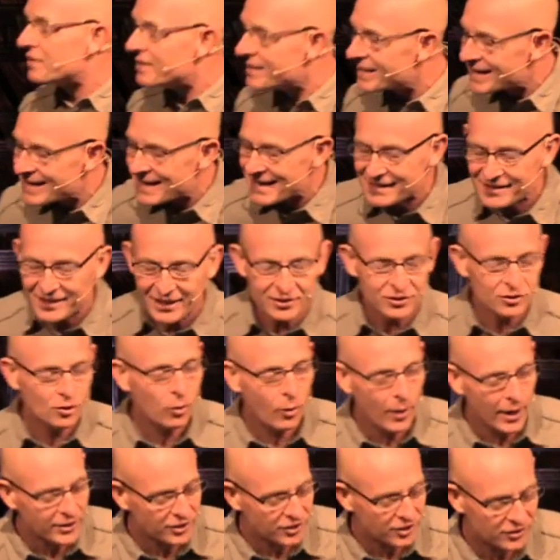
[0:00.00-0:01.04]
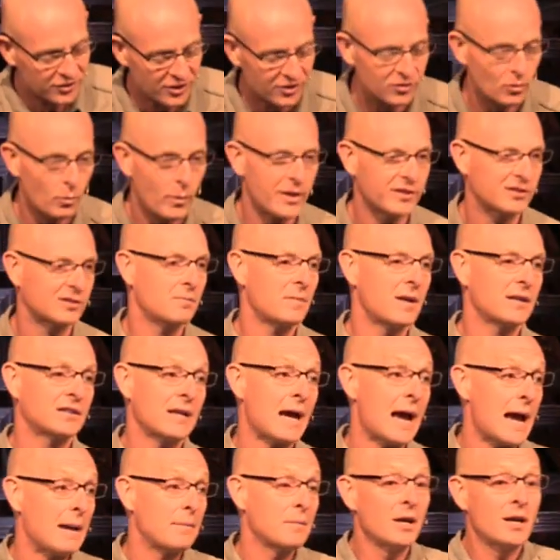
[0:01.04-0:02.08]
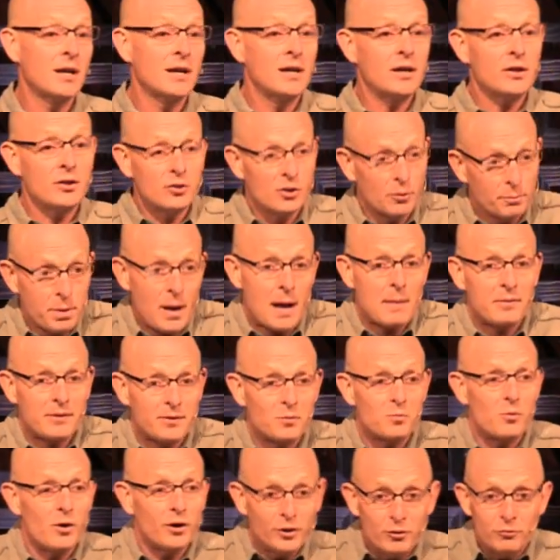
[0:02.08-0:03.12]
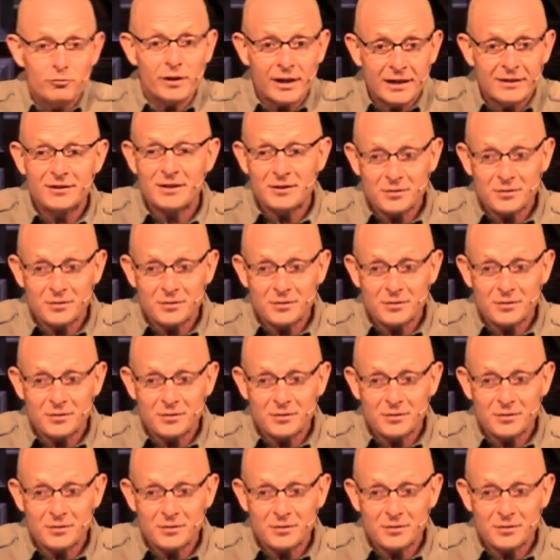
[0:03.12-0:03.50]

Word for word: need these questions, it's a waste of my time, you're probably the one who needs these